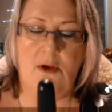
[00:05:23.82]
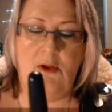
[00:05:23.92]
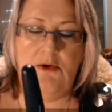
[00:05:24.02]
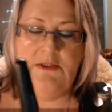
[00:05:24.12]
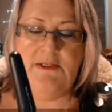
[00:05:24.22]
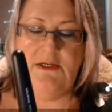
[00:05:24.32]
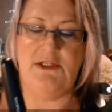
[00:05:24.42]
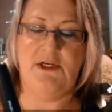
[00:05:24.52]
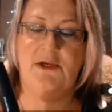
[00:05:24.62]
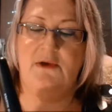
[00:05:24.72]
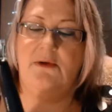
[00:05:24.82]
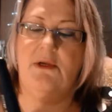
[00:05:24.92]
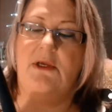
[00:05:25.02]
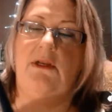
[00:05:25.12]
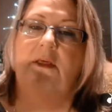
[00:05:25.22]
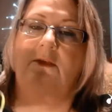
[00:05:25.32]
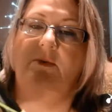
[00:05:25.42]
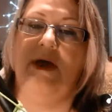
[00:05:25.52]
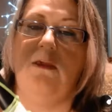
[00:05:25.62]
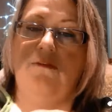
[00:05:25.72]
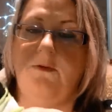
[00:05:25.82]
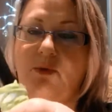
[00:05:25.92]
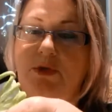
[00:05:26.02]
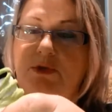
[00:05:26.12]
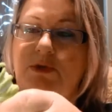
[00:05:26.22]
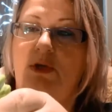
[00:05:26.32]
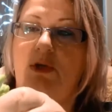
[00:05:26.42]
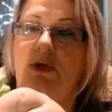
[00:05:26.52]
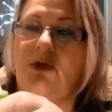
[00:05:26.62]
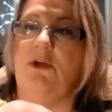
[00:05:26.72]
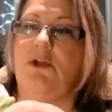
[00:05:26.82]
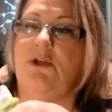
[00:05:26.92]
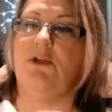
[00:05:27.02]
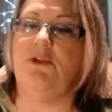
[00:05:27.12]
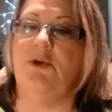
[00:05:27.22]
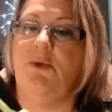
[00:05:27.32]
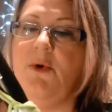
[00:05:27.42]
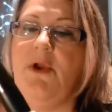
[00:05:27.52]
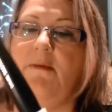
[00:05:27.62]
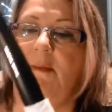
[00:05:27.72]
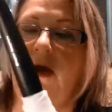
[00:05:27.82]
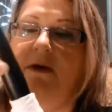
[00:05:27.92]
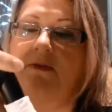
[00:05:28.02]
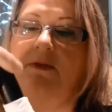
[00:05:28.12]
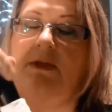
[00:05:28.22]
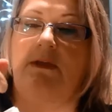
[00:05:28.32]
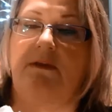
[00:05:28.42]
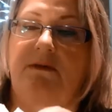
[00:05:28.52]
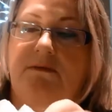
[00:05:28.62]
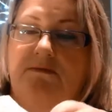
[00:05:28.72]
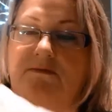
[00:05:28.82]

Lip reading: I'll also show you another way if you want to not worry about the